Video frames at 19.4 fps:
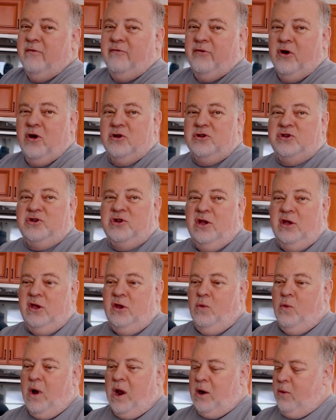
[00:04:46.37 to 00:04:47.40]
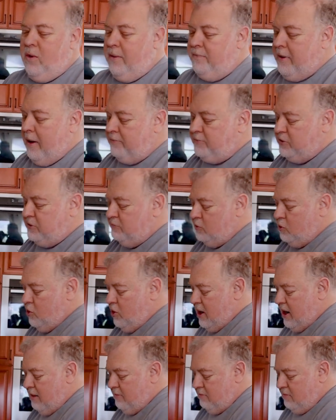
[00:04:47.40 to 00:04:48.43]
First, you want to whip up some
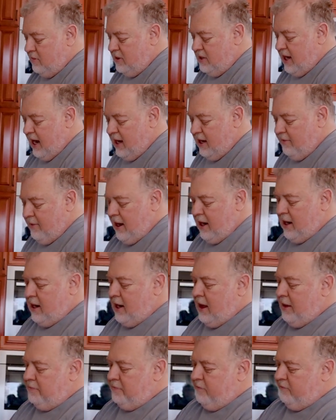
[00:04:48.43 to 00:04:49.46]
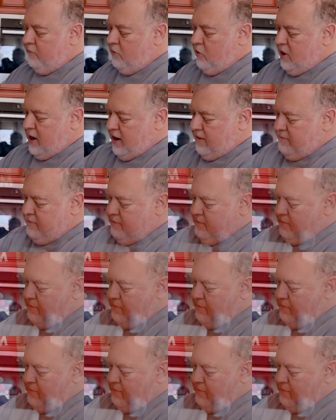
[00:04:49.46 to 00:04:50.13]
cream. Take about a cup of cream.